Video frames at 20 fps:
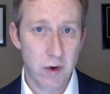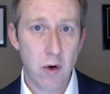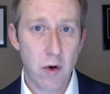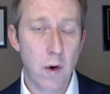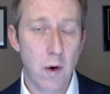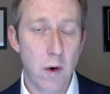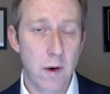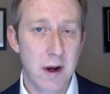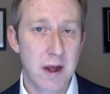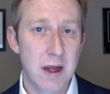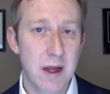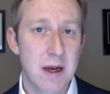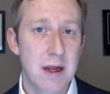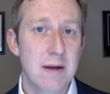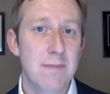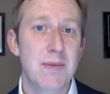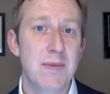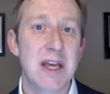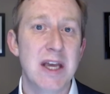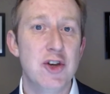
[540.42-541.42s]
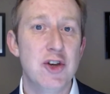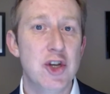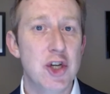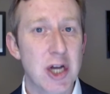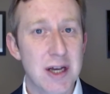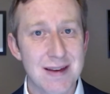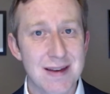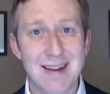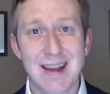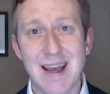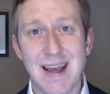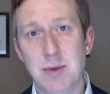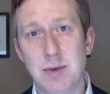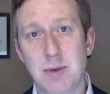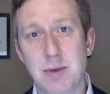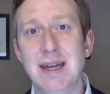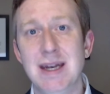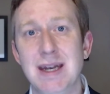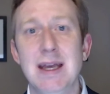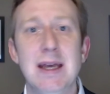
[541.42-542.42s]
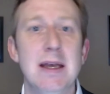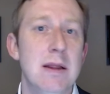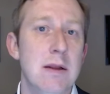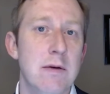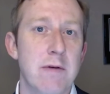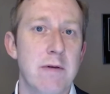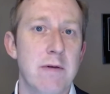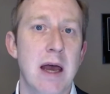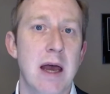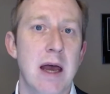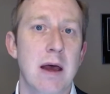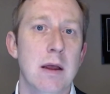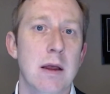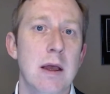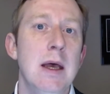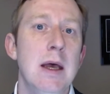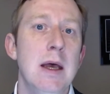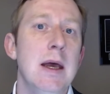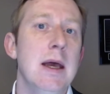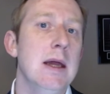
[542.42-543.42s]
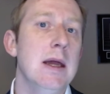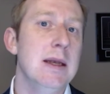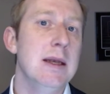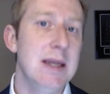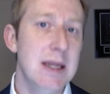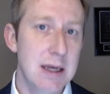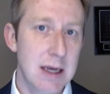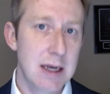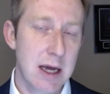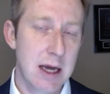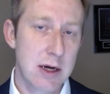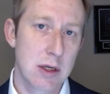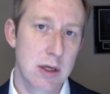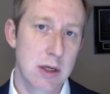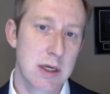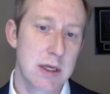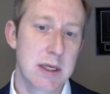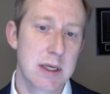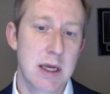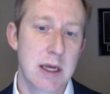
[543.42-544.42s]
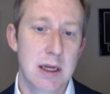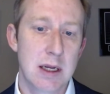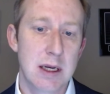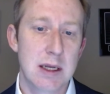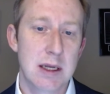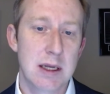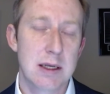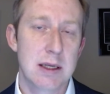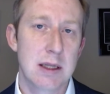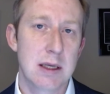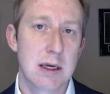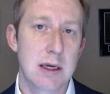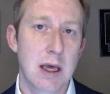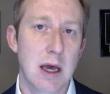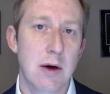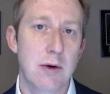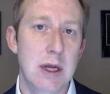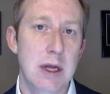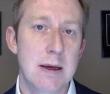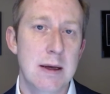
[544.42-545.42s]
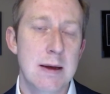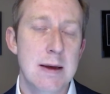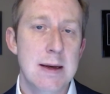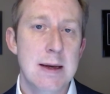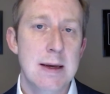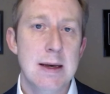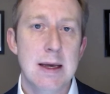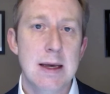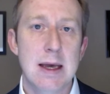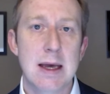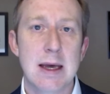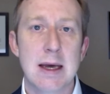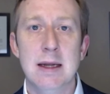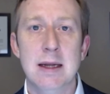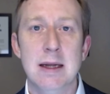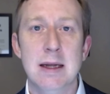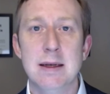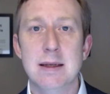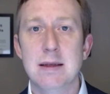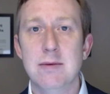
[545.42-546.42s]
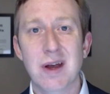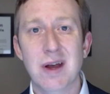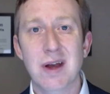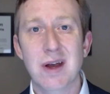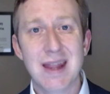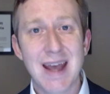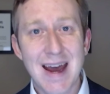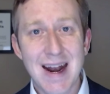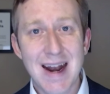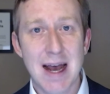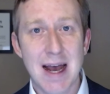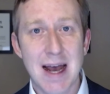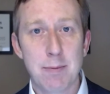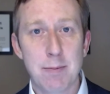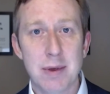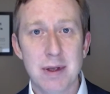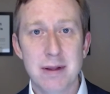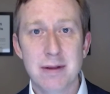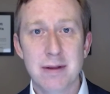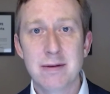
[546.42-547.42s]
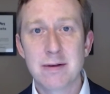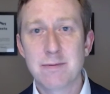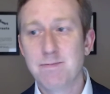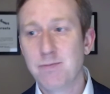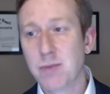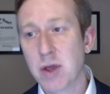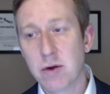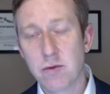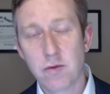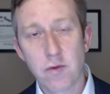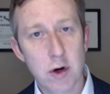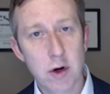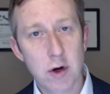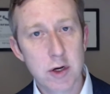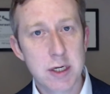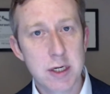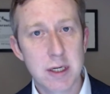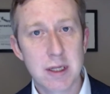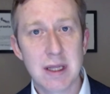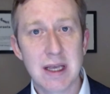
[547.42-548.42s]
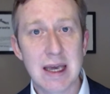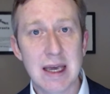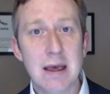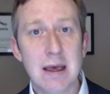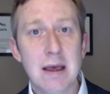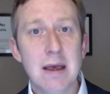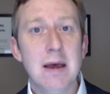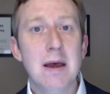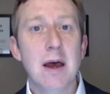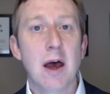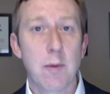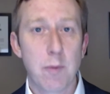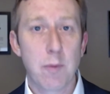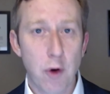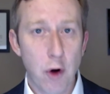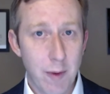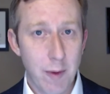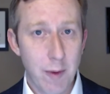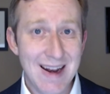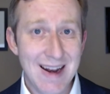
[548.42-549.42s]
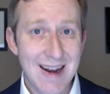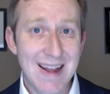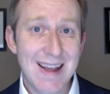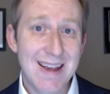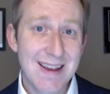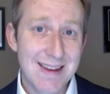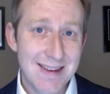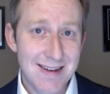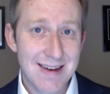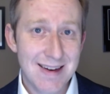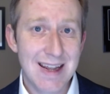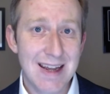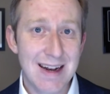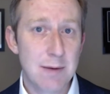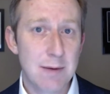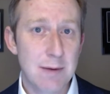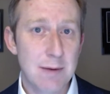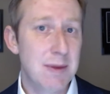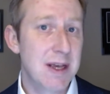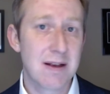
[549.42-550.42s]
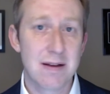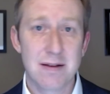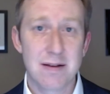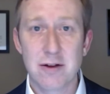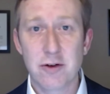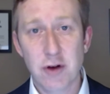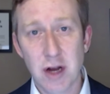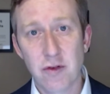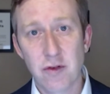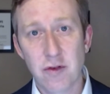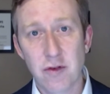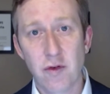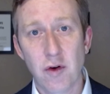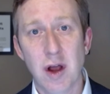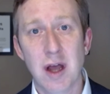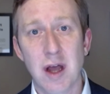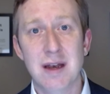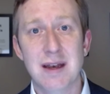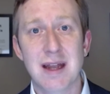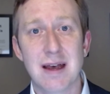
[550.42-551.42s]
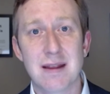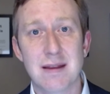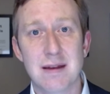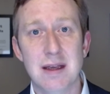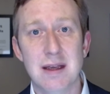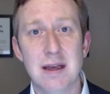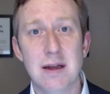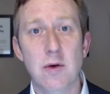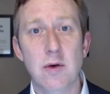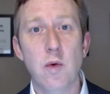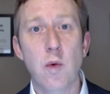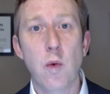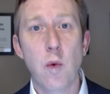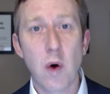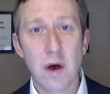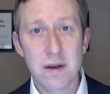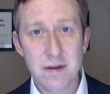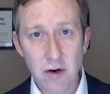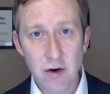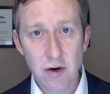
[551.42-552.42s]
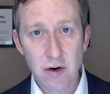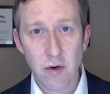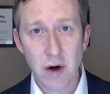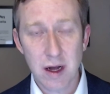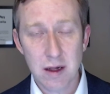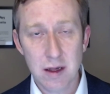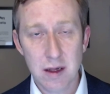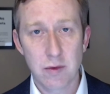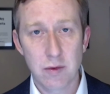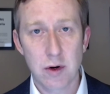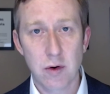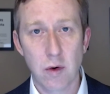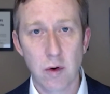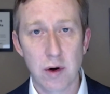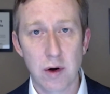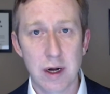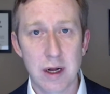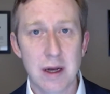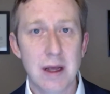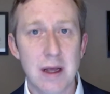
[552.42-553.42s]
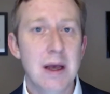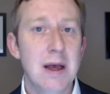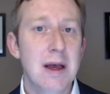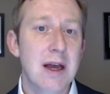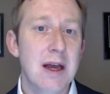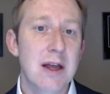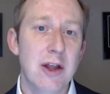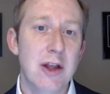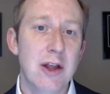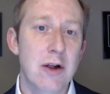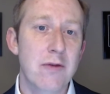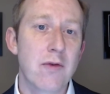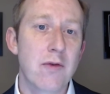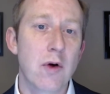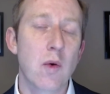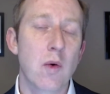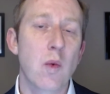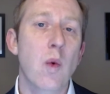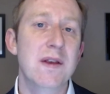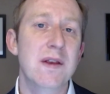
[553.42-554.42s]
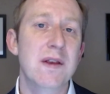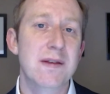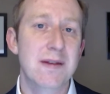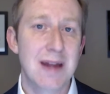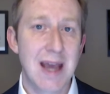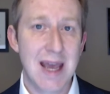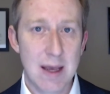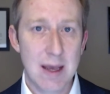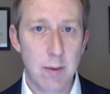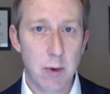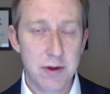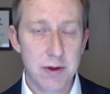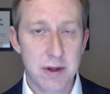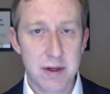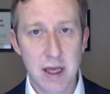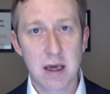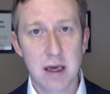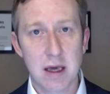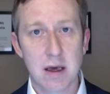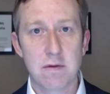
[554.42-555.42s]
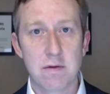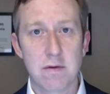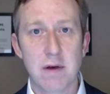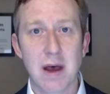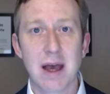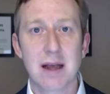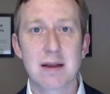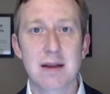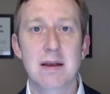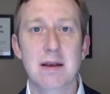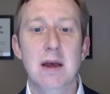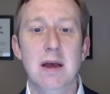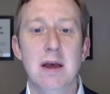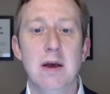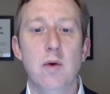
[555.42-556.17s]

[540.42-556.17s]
recorded. They just kept it in the file and didn't actually send it into the county. And when that happens, unfortunately, a probate is needed because the transfer on death deed wasn't correctly recorded and therefore wasn't able to take effect